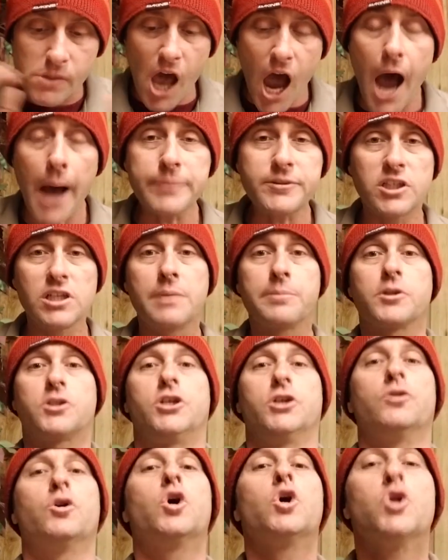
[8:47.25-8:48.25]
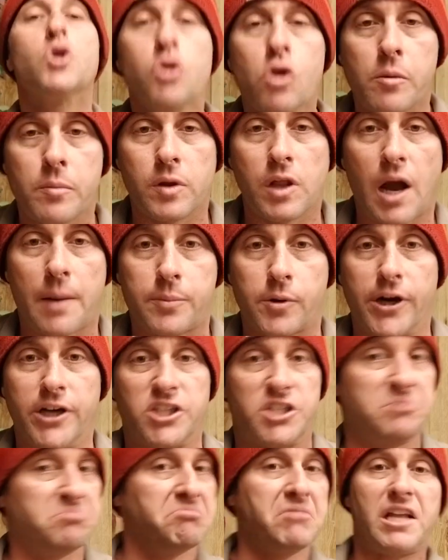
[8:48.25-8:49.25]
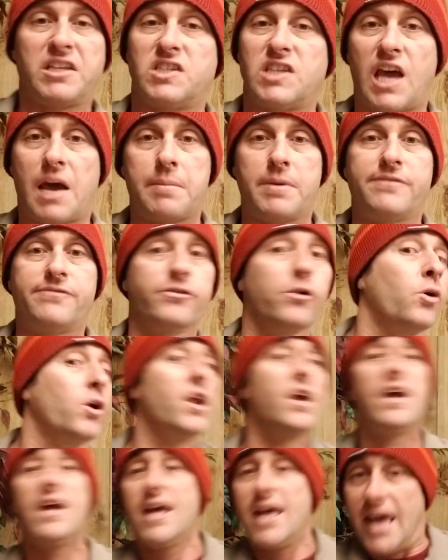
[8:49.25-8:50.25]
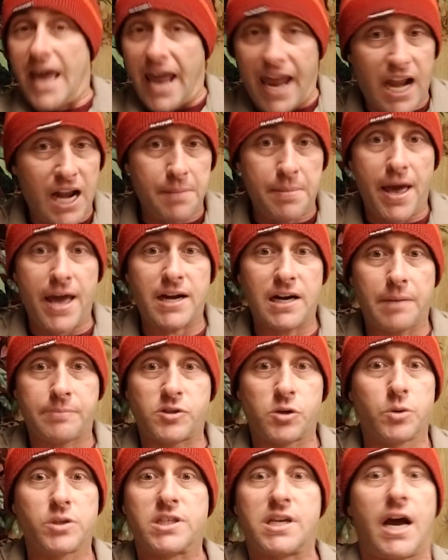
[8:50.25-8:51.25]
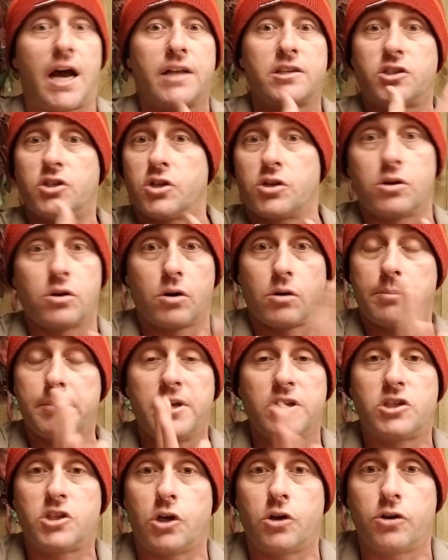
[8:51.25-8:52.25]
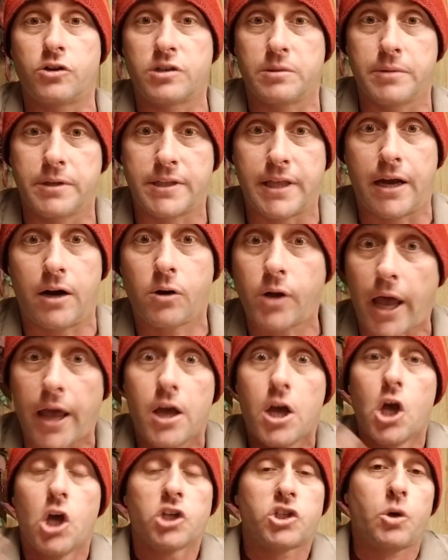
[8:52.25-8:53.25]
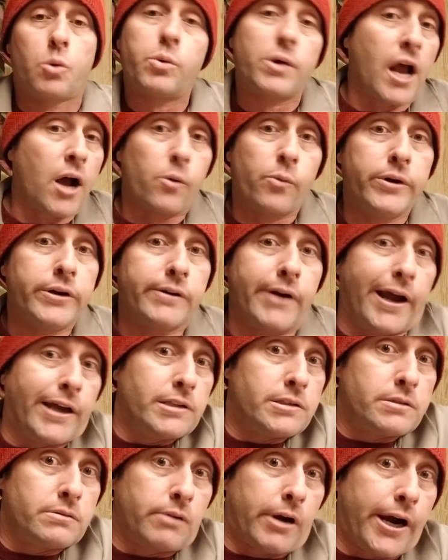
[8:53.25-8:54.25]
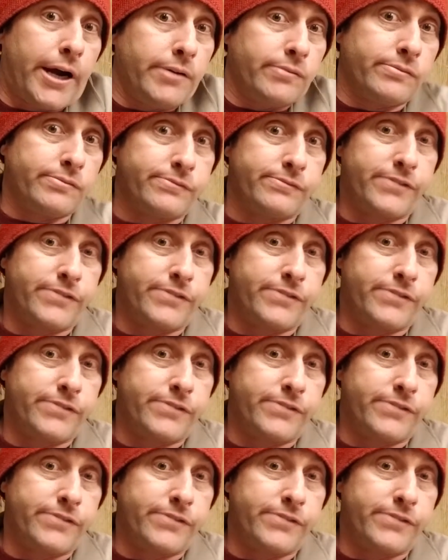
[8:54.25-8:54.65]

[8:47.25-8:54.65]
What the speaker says: Option number two, normal operation. Let's say I'm in Florida, and I'm heading up to Wisconsin or Minnesota or something like that. Okay, so we're not winterized, all right?